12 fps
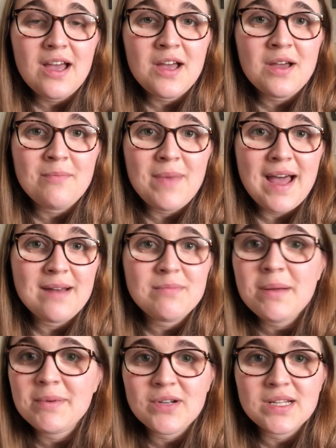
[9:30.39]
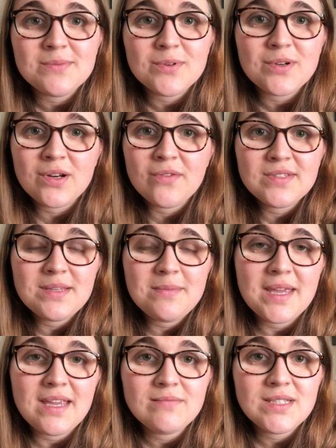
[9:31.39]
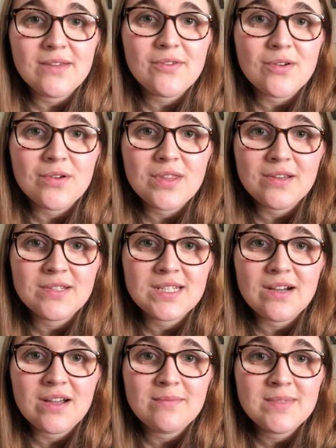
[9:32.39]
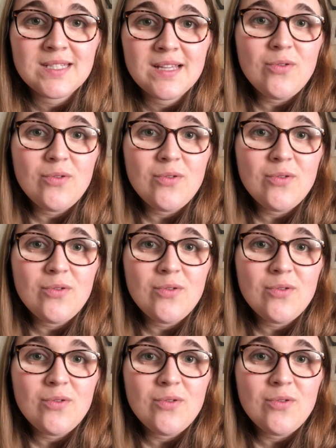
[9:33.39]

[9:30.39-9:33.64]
And public transport can obviously be difficult at those times.